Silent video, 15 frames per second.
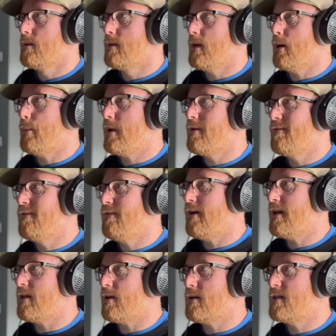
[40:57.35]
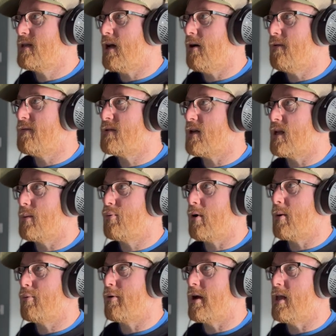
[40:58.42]
And we can find ourselves an
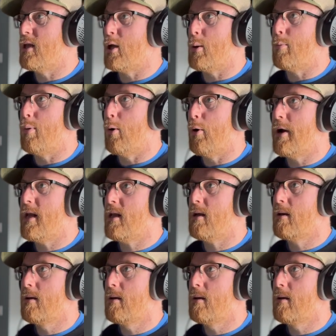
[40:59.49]
appropriate loop point.